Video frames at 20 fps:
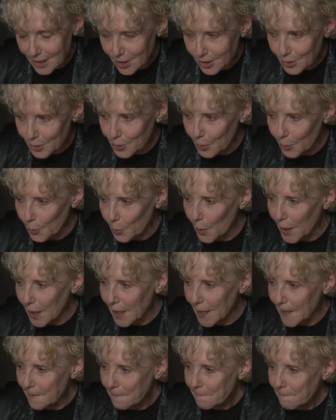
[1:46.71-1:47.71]
to the
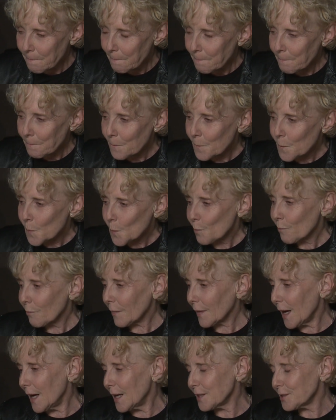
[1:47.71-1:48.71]
way
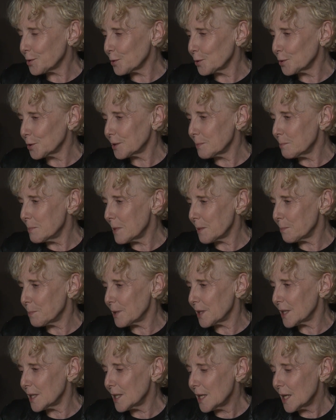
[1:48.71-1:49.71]
I thought
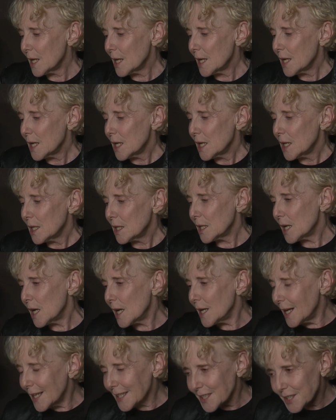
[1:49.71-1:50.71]
maybe
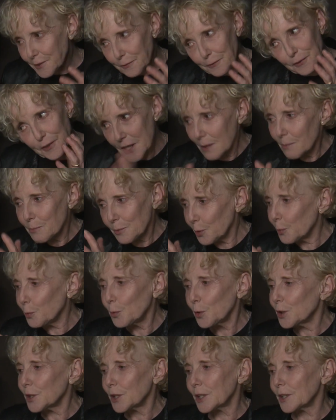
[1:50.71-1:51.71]
let's film the
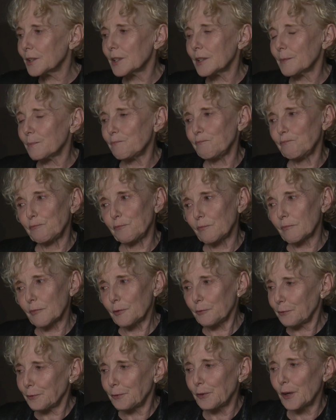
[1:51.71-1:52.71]
word
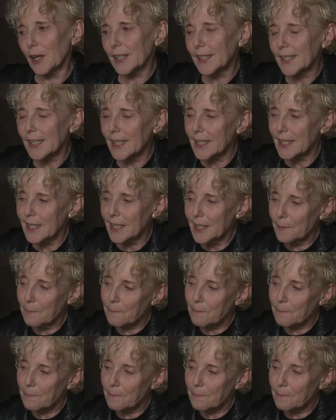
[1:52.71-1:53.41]
frankly